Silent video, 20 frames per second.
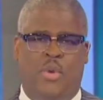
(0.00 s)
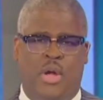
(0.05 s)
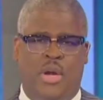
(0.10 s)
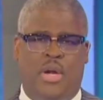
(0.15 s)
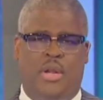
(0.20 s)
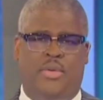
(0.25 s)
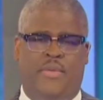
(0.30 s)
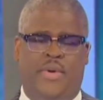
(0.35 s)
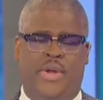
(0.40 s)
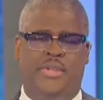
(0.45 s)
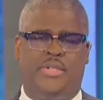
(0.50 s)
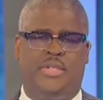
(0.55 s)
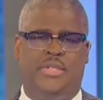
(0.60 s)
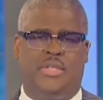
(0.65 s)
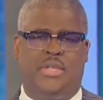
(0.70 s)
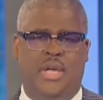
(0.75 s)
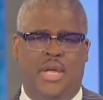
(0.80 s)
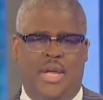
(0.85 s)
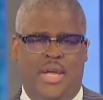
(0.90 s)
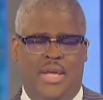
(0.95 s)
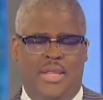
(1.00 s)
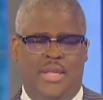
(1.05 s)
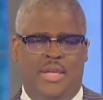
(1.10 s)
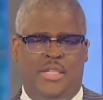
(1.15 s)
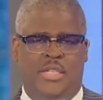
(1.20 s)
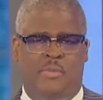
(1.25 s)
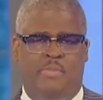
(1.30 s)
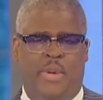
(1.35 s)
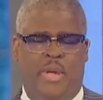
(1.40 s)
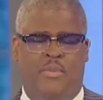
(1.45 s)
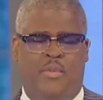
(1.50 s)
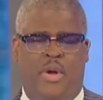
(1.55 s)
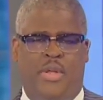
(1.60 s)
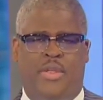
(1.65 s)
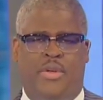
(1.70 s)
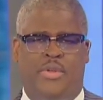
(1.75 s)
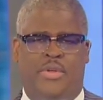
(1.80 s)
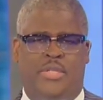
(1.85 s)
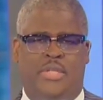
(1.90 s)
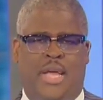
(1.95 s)
One of the reasons this has been one
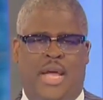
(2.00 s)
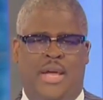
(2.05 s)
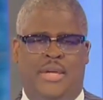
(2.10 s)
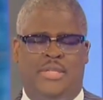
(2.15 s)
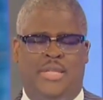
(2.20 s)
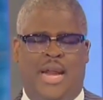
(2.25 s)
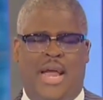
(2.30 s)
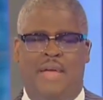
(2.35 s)
of those stocks